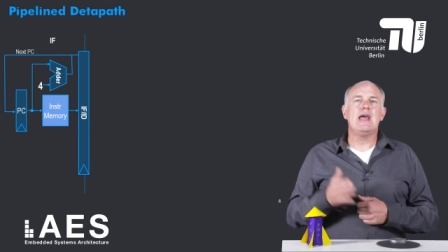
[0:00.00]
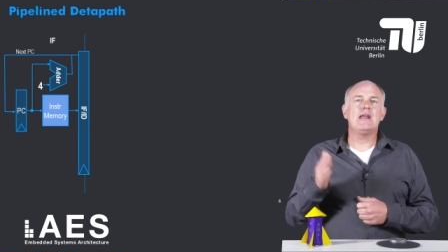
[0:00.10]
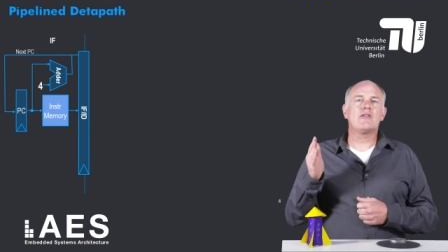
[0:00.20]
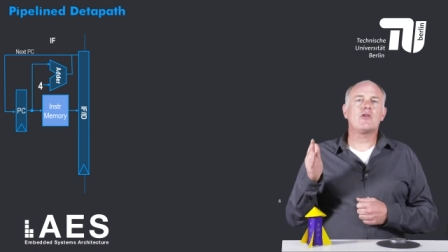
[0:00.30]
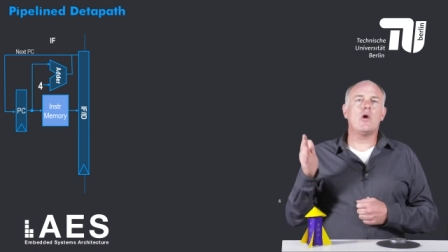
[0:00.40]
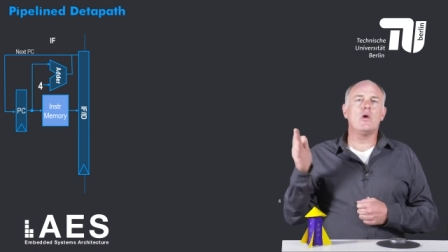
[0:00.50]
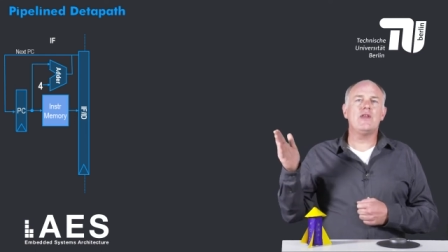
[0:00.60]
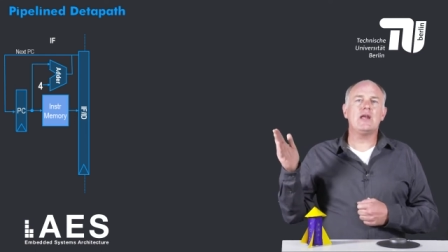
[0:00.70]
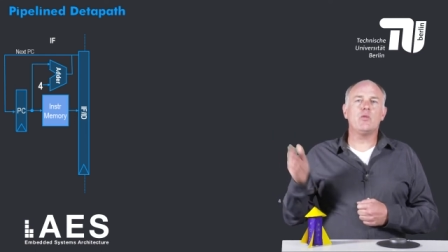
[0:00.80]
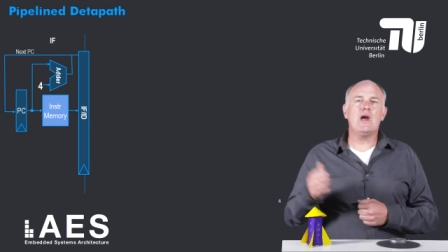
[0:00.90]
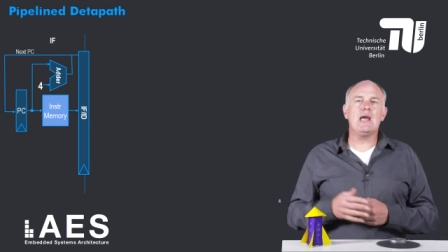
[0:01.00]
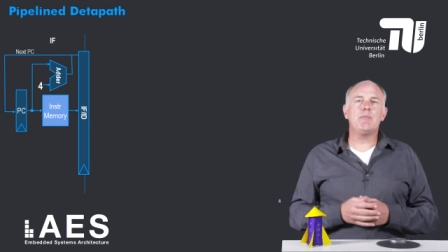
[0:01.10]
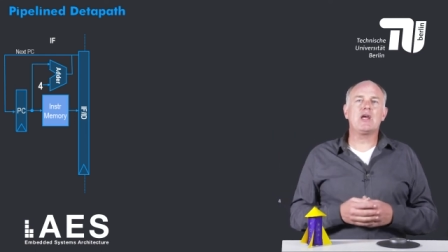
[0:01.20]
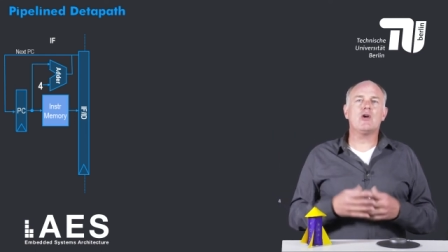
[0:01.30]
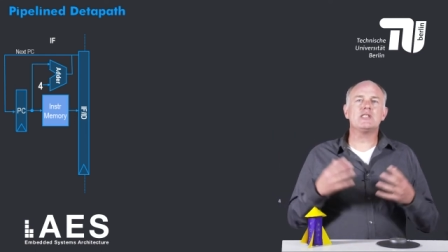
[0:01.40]
It is called that way
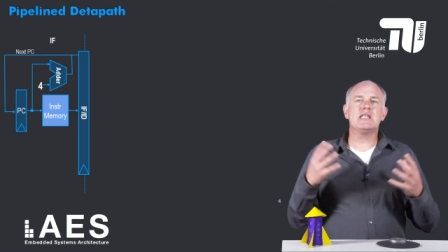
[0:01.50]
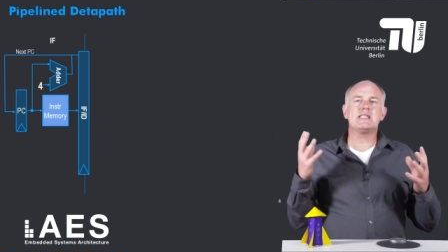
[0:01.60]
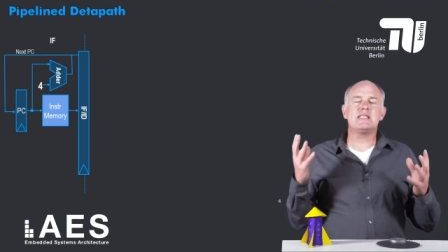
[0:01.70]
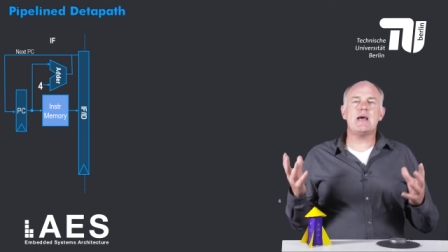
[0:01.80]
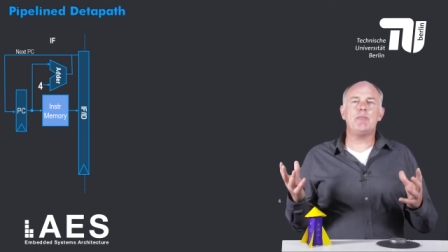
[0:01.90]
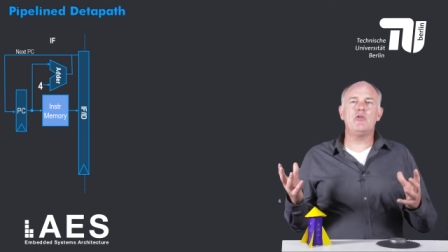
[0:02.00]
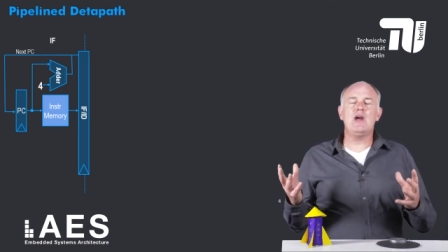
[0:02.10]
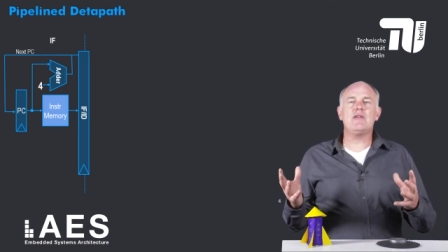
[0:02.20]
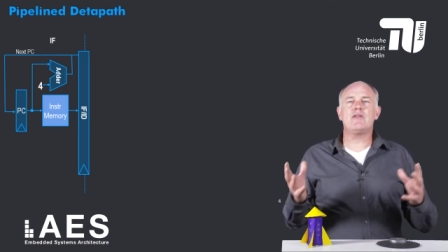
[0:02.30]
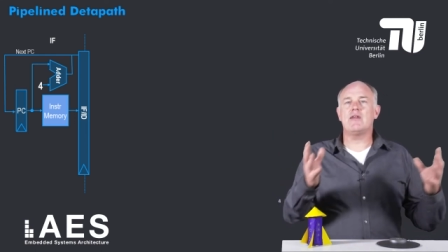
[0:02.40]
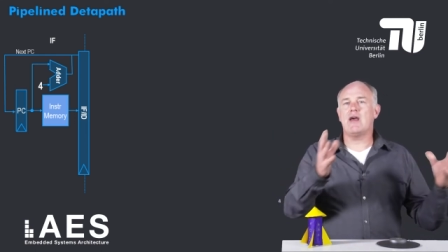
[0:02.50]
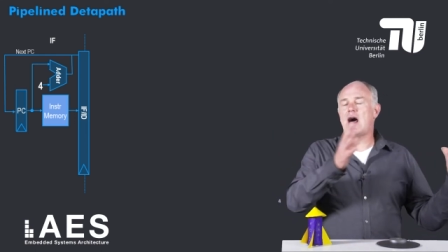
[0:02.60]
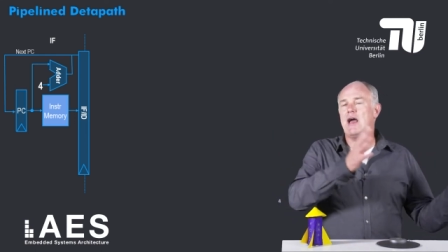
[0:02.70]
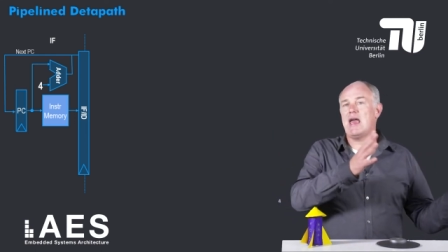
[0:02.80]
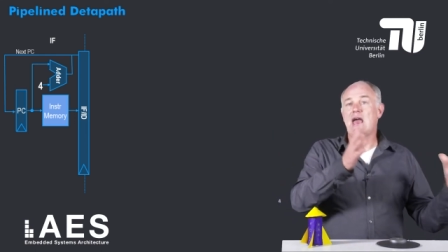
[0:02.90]
because it separates the
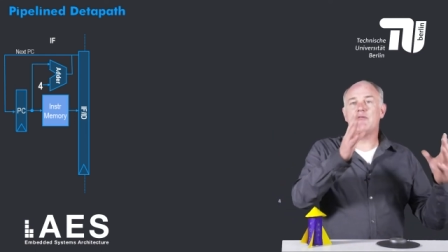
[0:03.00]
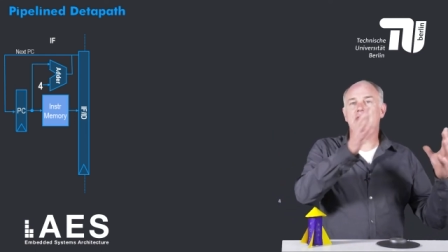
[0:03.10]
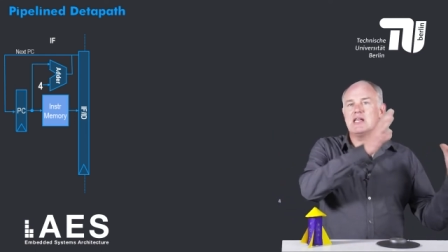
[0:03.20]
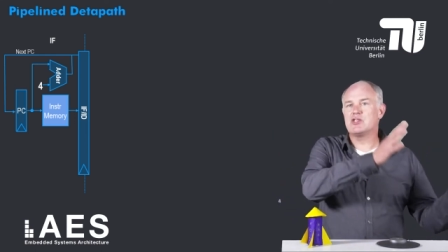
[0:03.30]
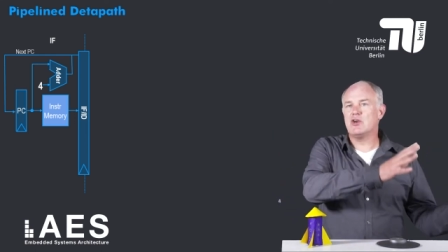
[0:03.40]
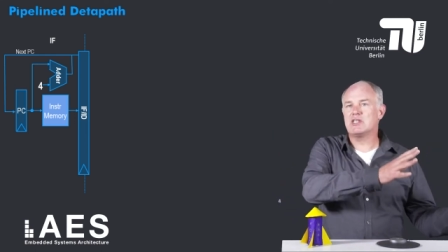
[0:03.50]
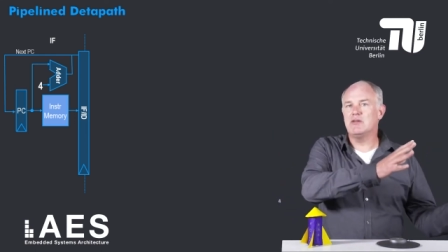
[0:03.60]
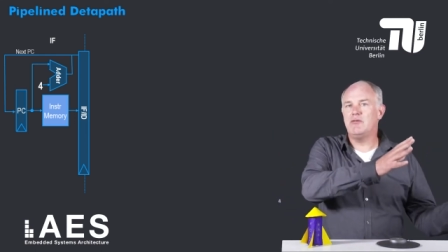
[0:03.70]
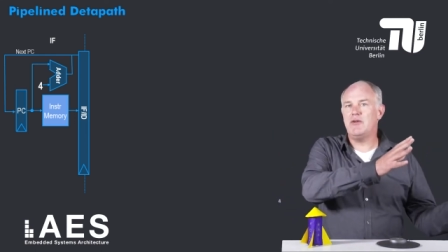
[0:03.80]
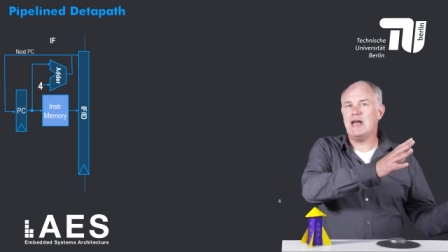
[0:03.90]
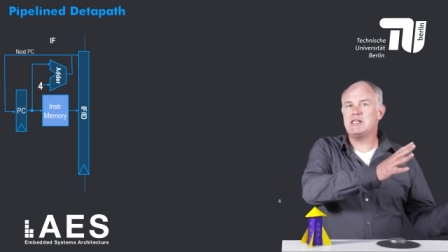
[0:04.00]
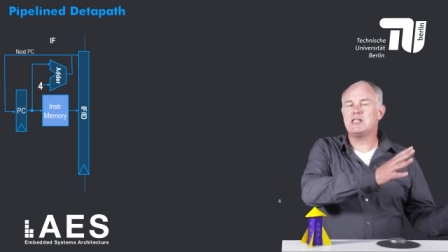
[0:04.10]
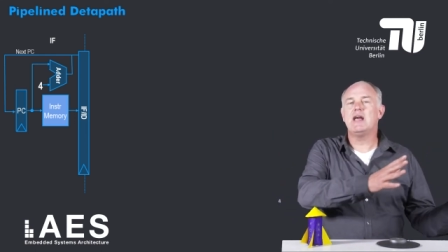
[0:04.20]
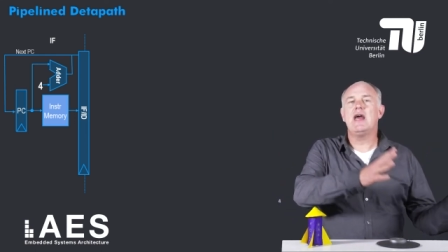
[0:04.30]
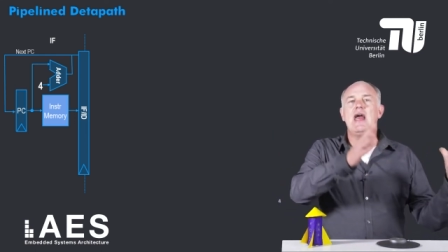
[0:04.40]
if, the instruction
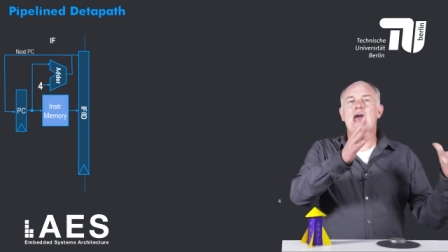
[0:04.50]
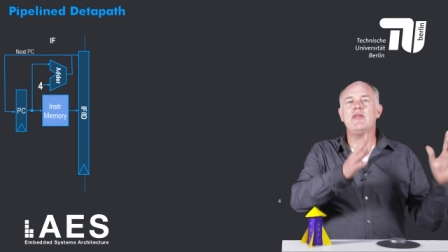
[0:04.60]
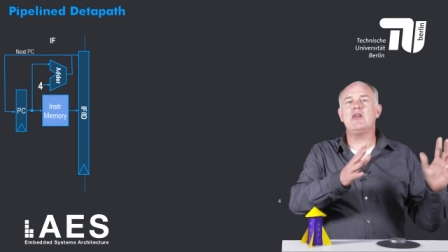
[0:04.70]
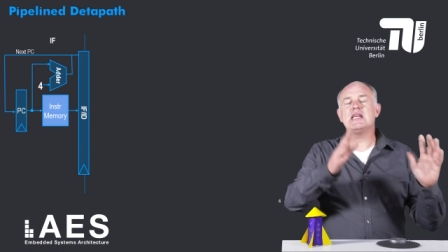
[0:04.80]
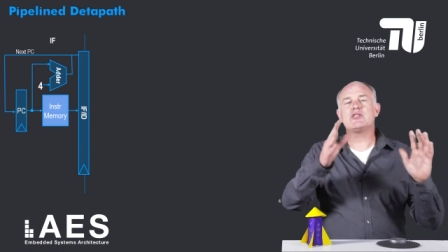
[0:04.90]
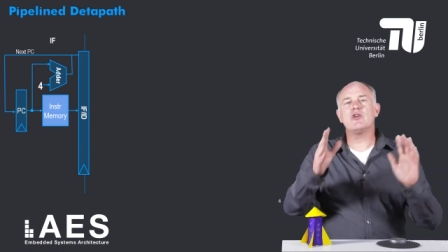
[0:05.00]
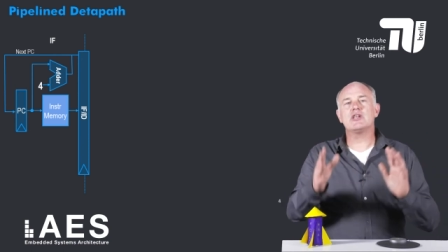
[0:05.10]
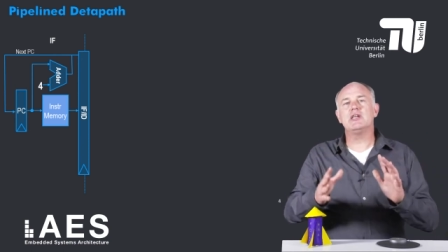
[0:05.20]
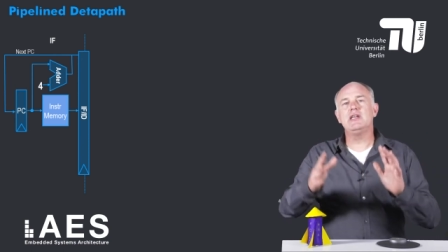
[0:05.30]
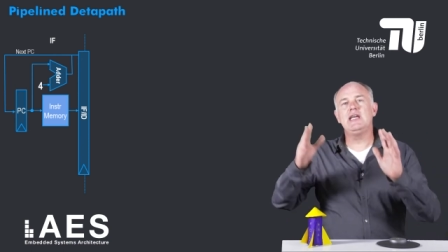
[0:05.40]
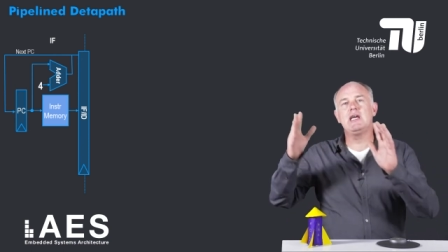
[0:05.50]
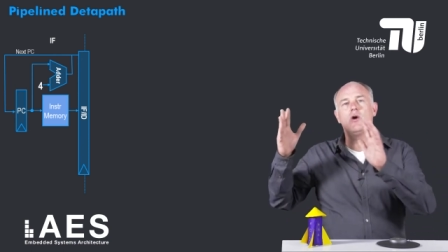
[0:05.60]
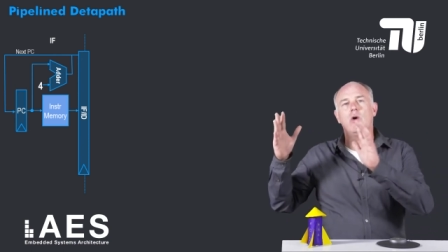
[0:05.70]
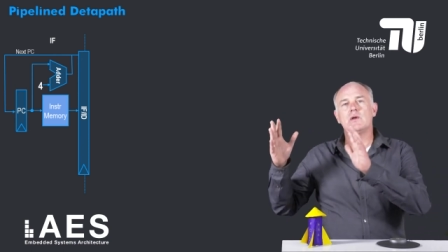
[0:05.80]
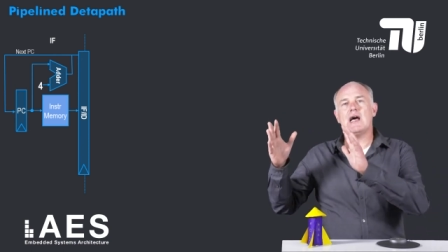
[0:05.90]
fetch, and the instruction
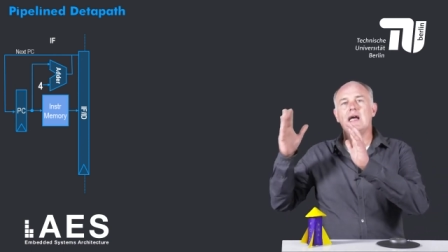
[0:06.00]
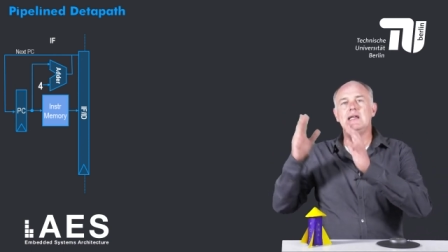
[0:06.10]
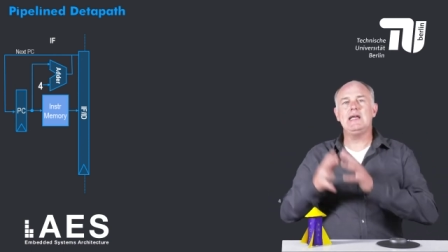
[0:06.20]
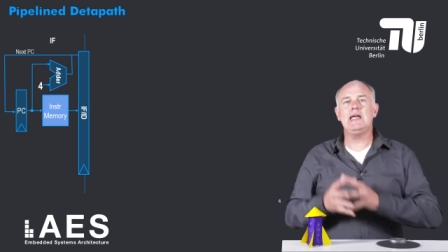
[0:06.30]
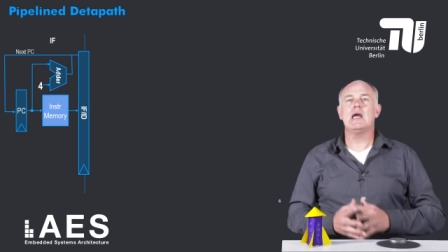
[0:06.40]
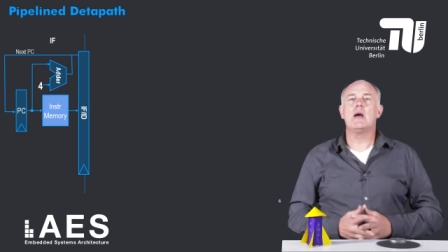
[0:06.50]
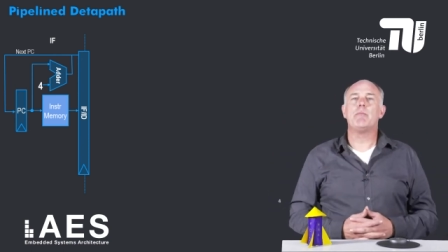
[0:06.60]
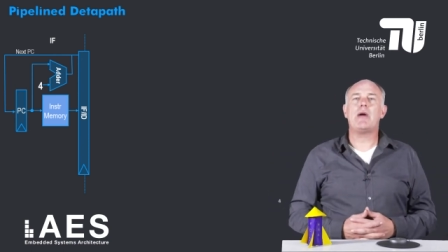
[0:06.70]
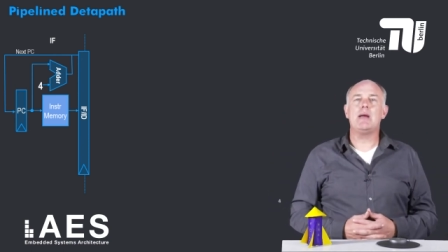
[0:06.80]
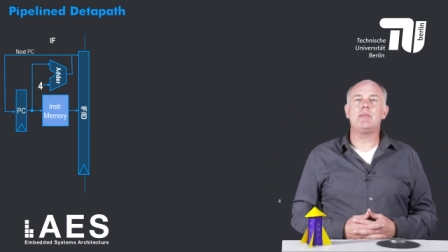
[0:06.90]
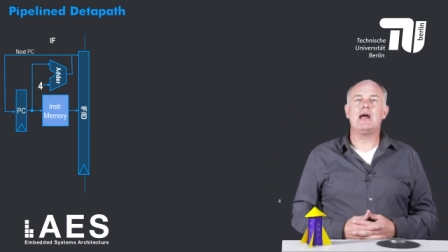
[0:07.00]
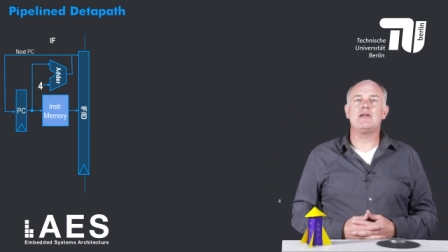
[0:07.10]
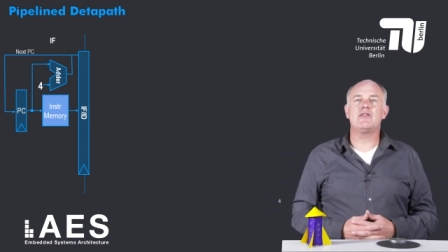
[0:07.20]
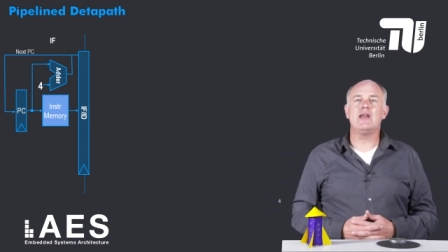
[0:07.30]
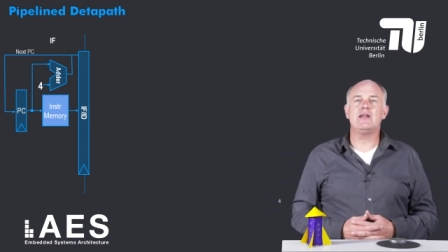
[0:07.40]
decode id
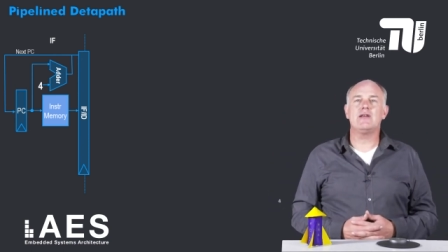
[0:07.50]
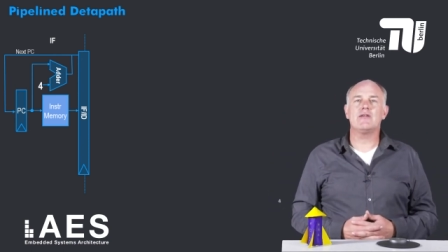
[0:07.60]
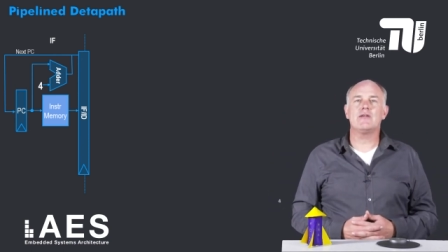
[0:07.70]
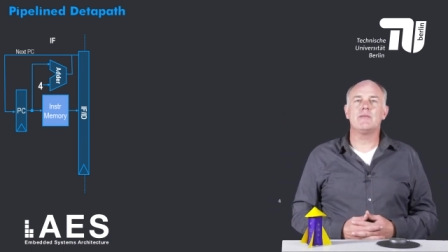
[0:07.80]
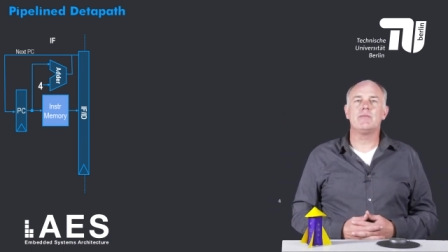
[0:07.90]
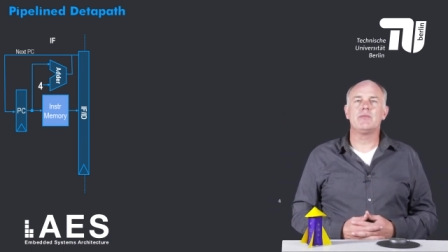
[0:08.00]
pipeline stages.